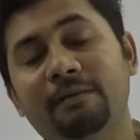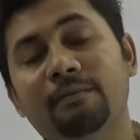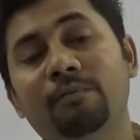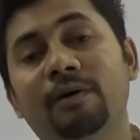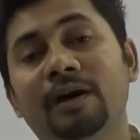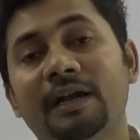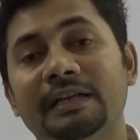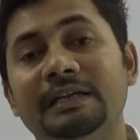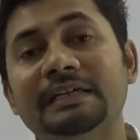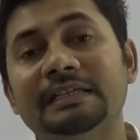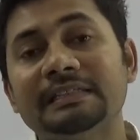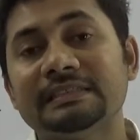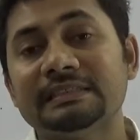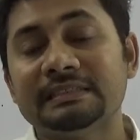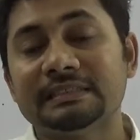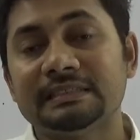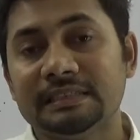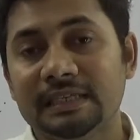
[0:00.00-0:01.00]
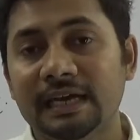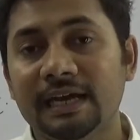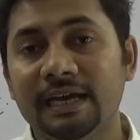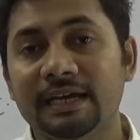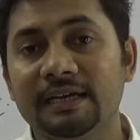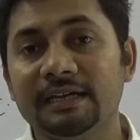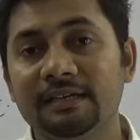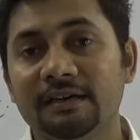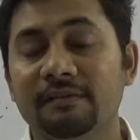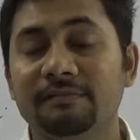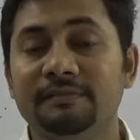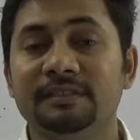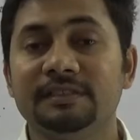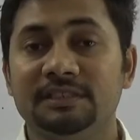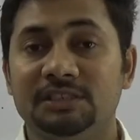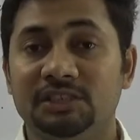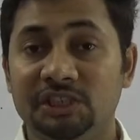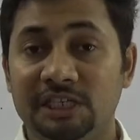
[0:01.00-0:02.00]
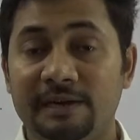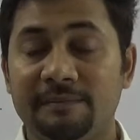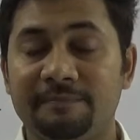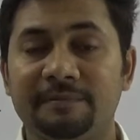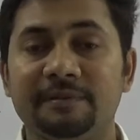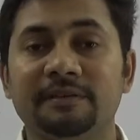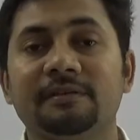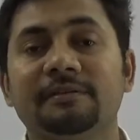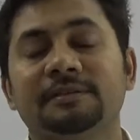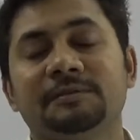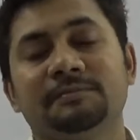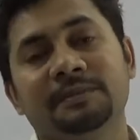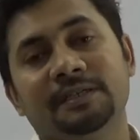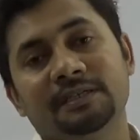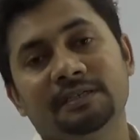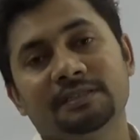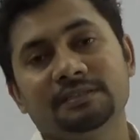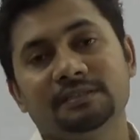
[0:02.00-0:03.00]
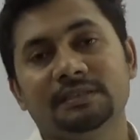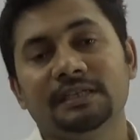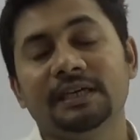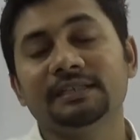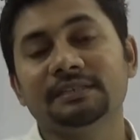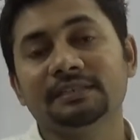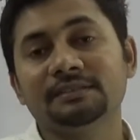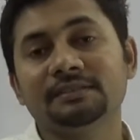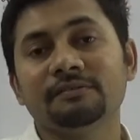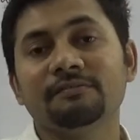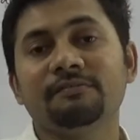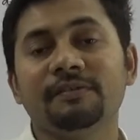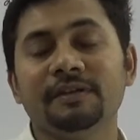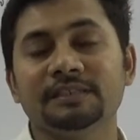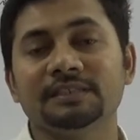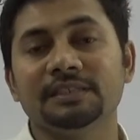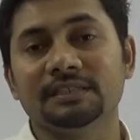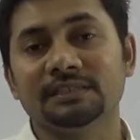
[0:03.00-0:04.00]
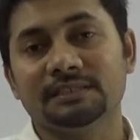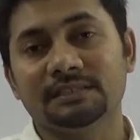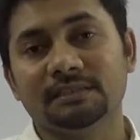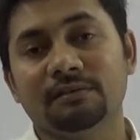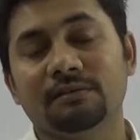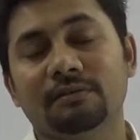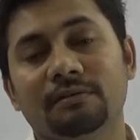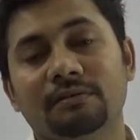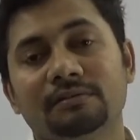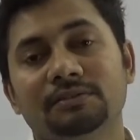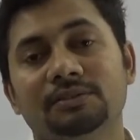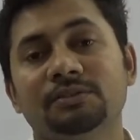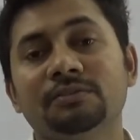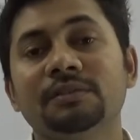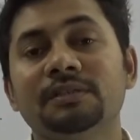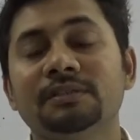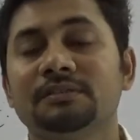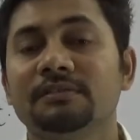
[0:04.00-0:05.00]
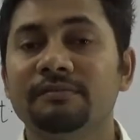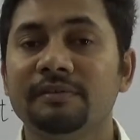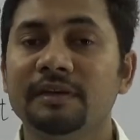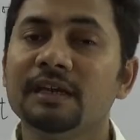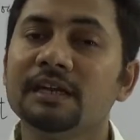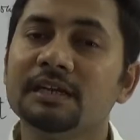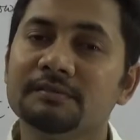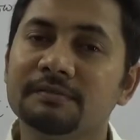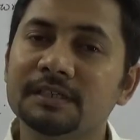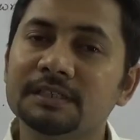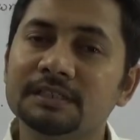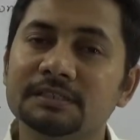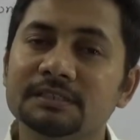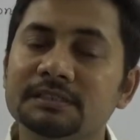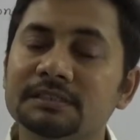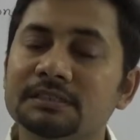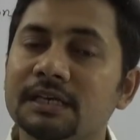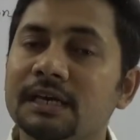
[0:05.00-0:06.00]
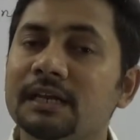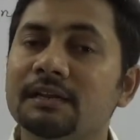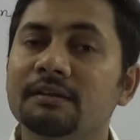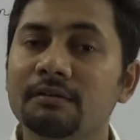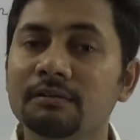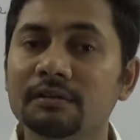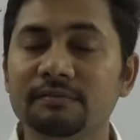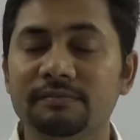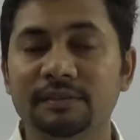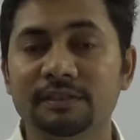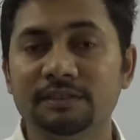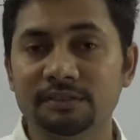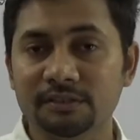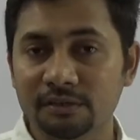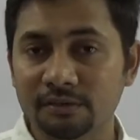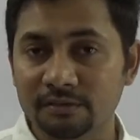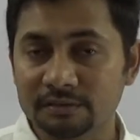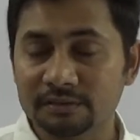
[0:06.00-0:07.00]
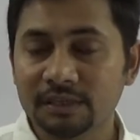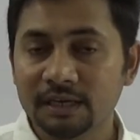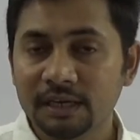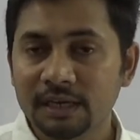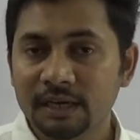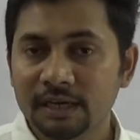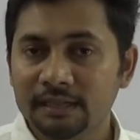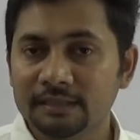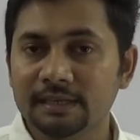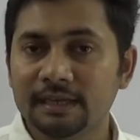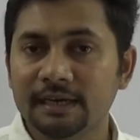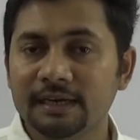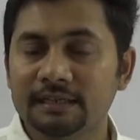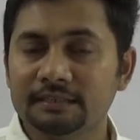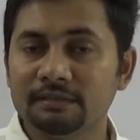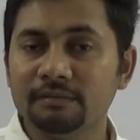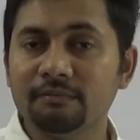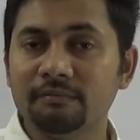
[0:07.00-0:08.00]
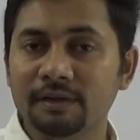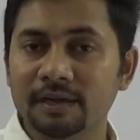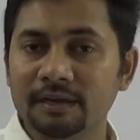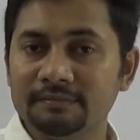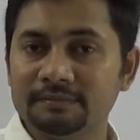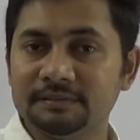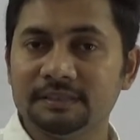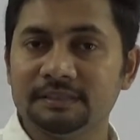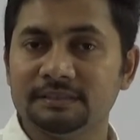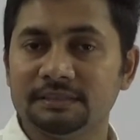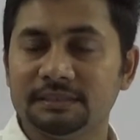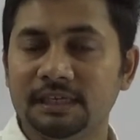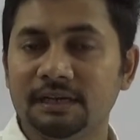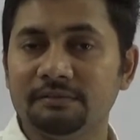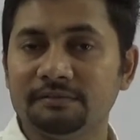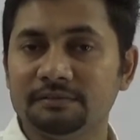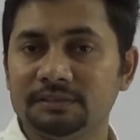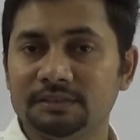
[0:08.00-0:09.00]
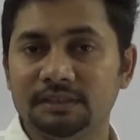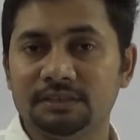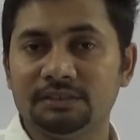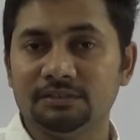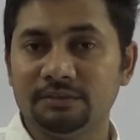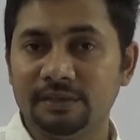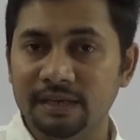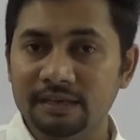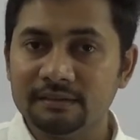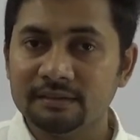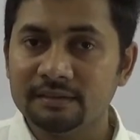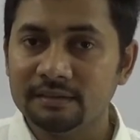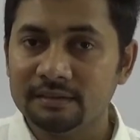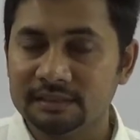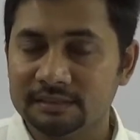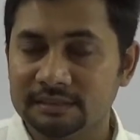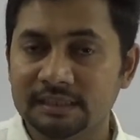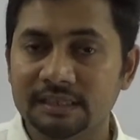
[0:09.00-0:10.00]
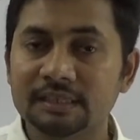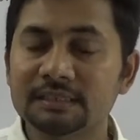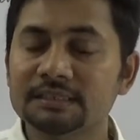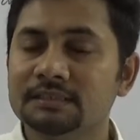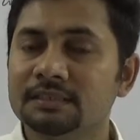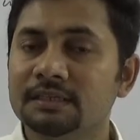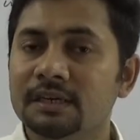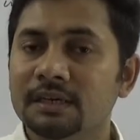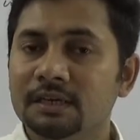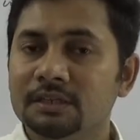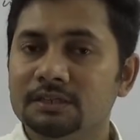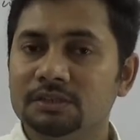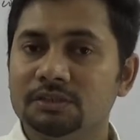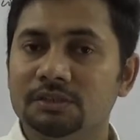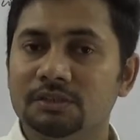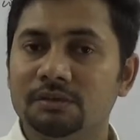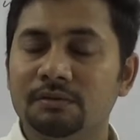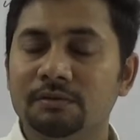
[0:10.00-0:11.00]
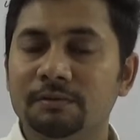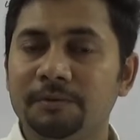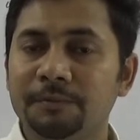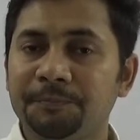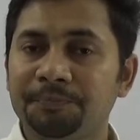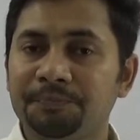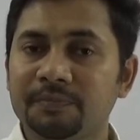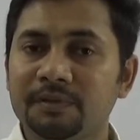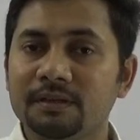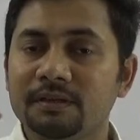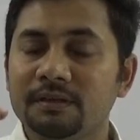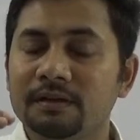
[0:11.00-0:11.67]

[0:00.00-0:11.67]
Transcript: what is inside of these chapters, because S S C physics or students of English versions and O level, you know that waves and sounds are together discussed. So